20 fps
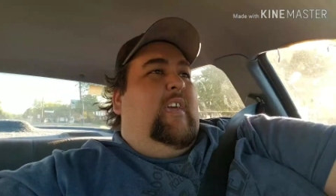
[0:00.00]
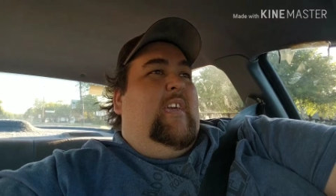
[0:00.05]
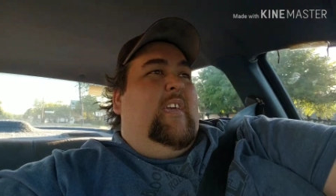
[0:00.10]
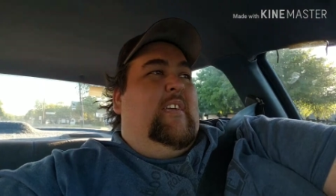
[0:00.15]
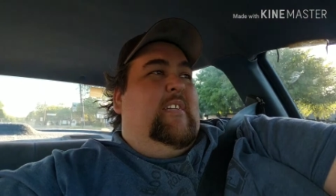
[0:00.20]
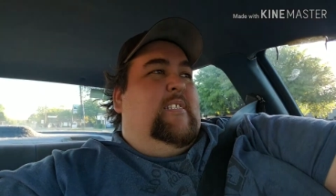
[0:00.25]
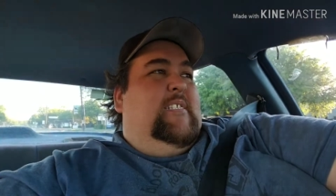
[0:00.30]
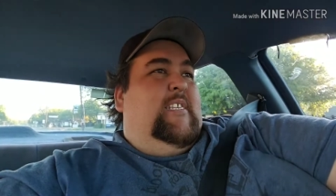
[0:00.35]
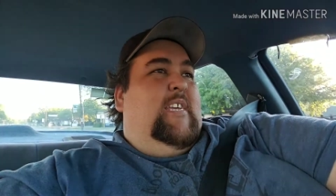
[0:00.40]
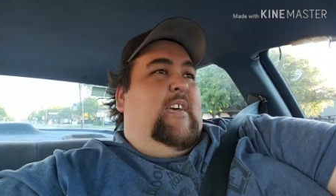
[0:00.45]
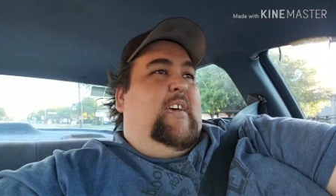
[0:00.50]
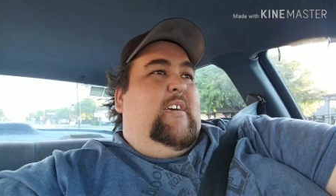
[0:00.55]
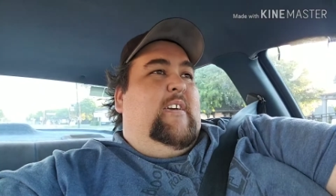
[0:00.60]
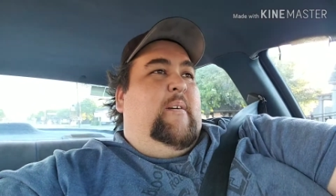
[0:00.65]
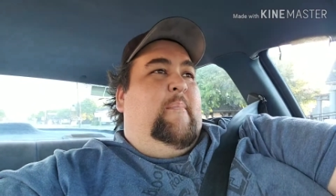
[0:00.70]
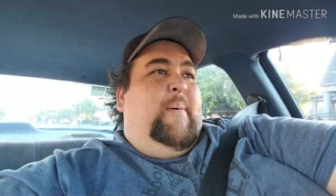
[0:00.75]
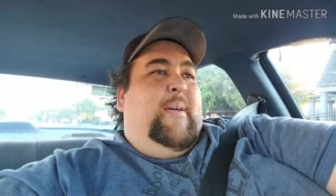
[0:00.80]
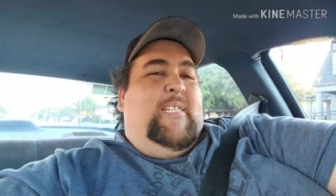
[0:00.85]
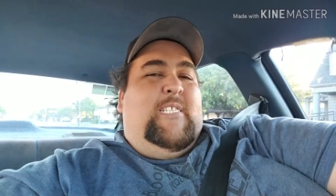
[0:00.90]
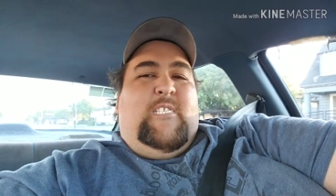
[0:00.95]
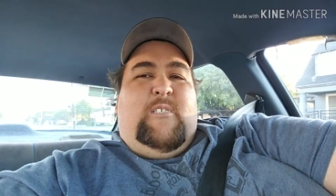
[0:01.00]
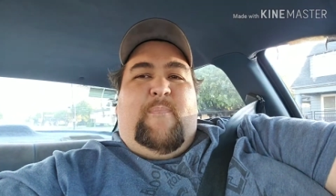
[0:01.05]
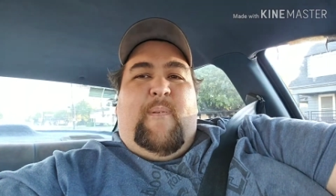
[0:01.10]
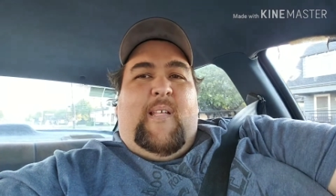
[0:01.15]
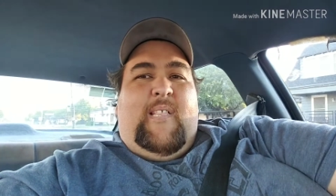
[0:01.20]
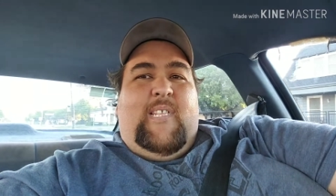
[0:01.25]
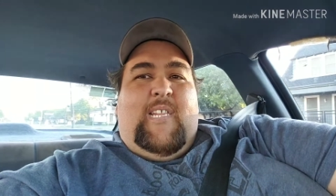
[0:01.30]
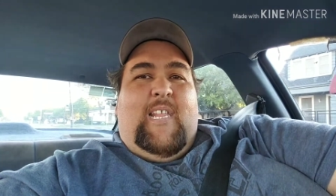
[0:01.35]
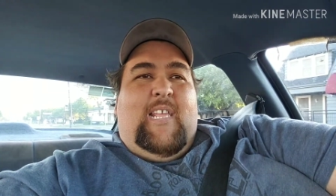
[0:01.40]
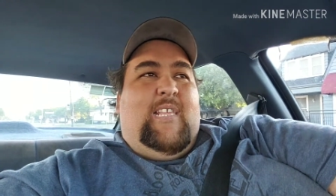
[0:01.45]
and I'm not
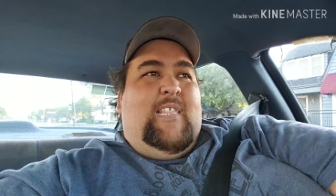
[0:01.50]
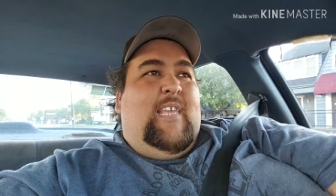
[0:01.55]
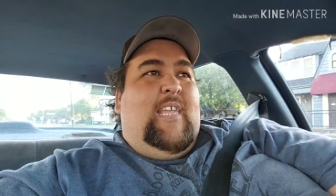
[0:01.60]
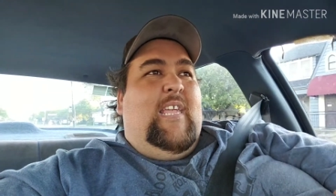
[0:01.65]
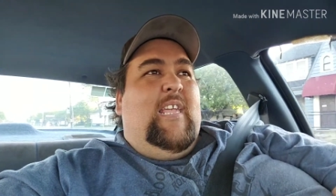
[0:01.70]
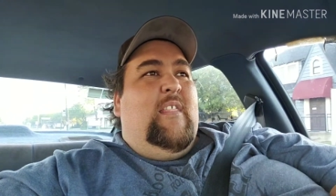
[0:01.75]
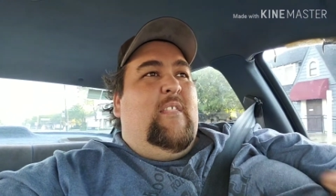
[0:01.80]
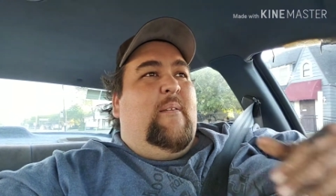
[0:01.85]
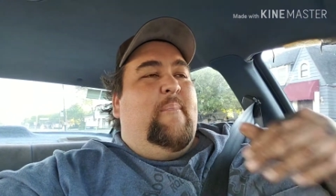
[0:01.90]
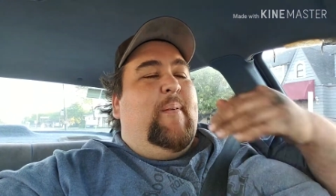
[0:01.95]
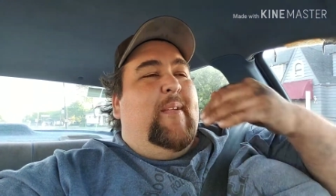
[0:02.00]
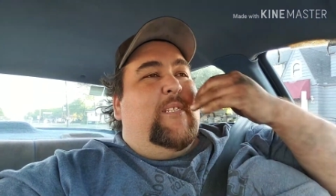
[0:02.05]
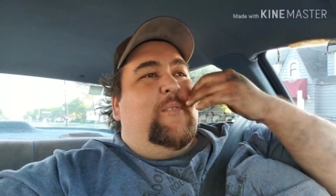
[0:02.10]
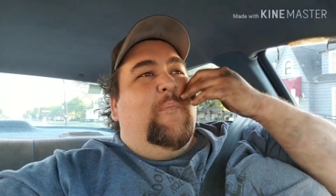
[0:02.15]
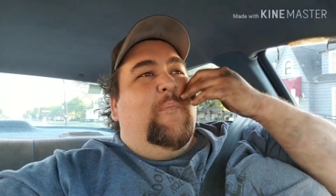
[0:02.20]
smelling anything either. I'm not